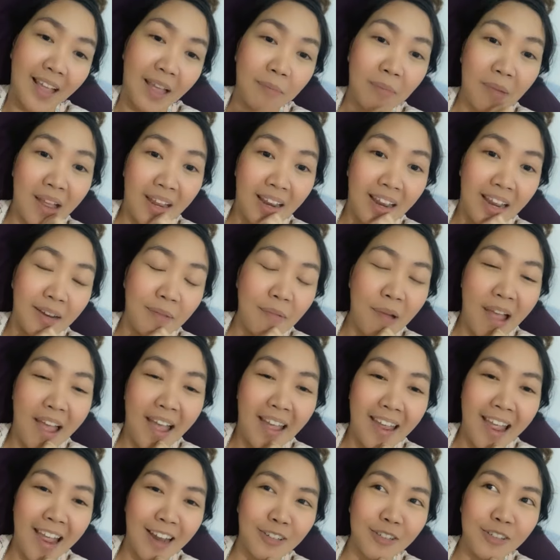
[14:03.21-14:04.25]
I
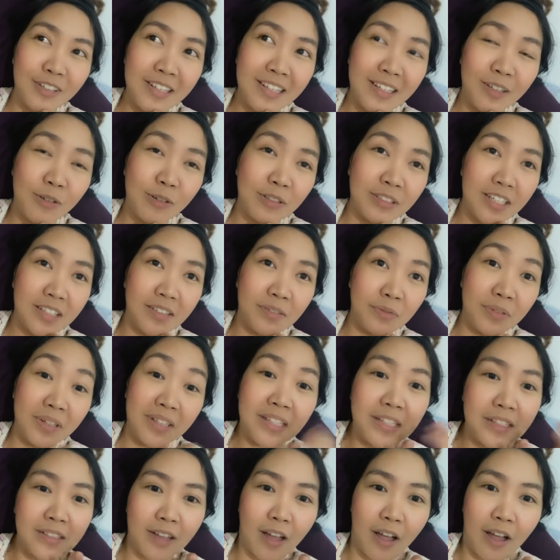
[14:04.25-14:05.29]
actually cooked it
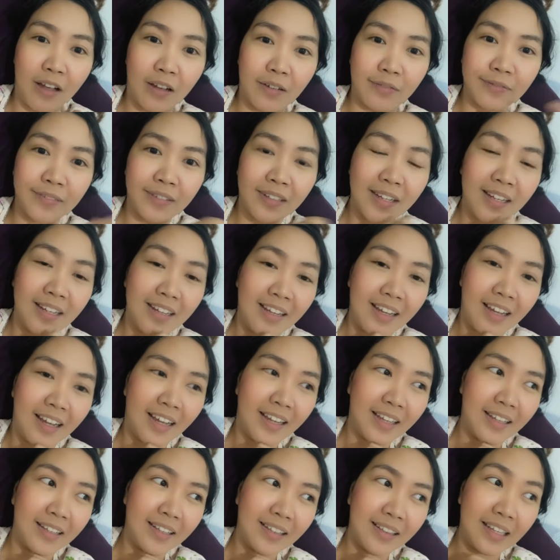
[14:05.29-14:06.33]
really soft.
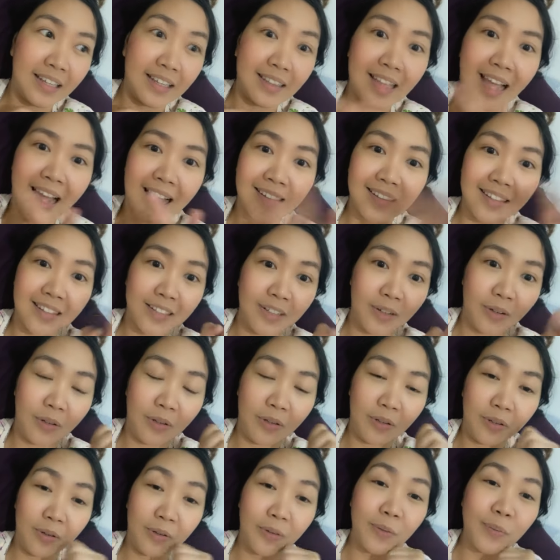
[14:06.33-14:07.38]
I like that.
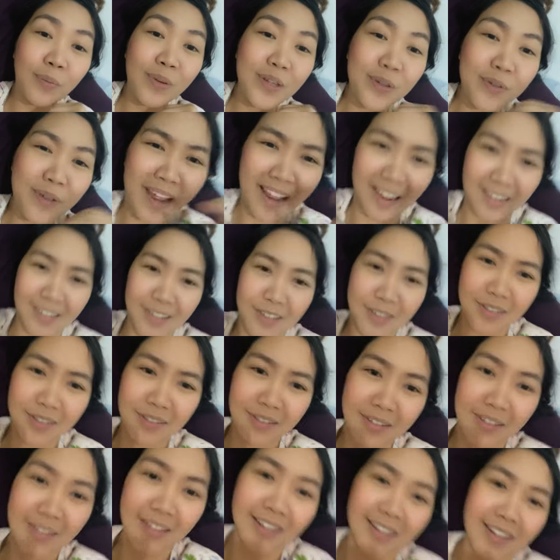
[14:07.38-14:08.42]
Oh, when you
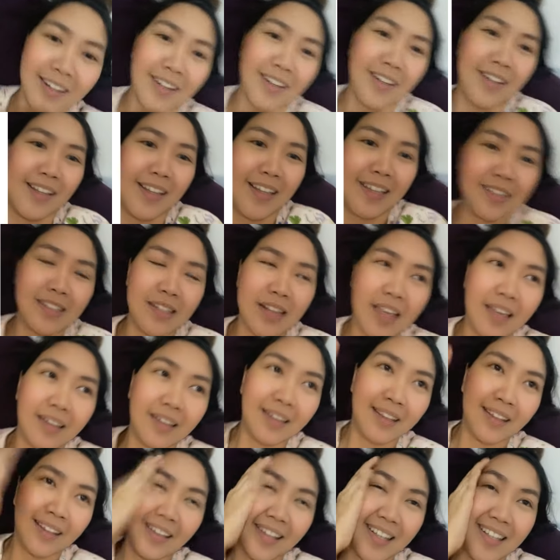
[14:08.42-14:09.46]
answer, it's like
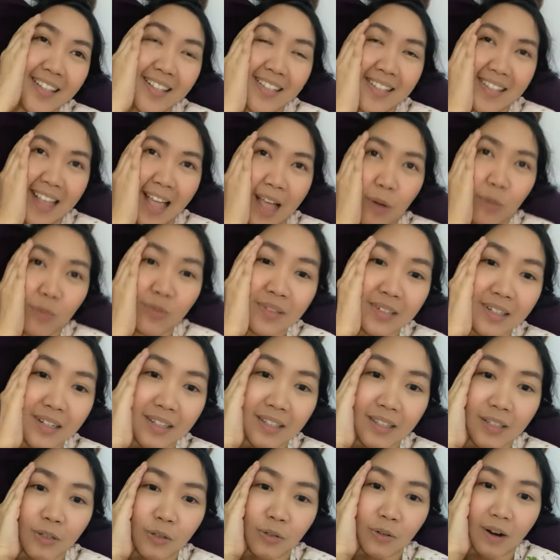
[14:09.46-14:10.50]
it sounds
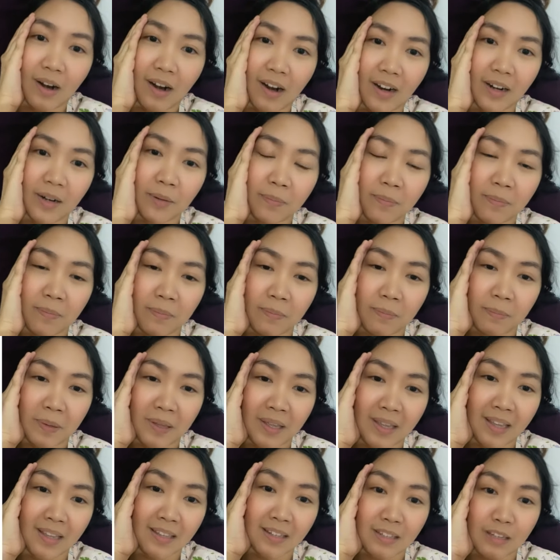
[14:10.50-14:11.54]
like you are
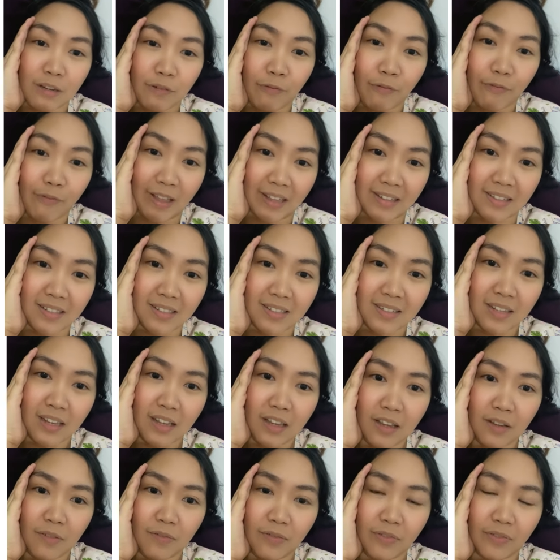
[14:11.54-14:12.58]
being
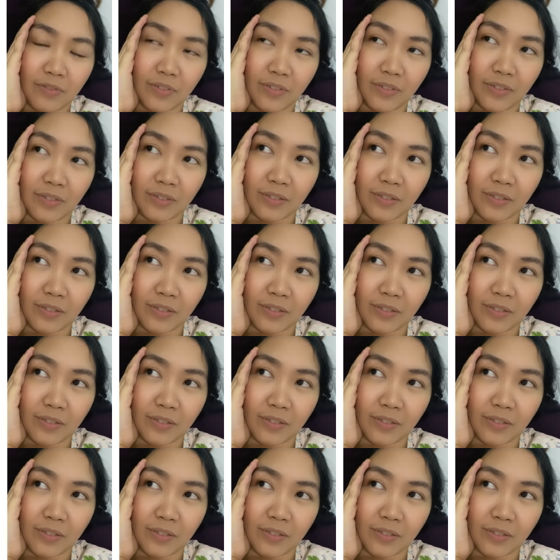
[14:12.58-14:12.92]
defensive.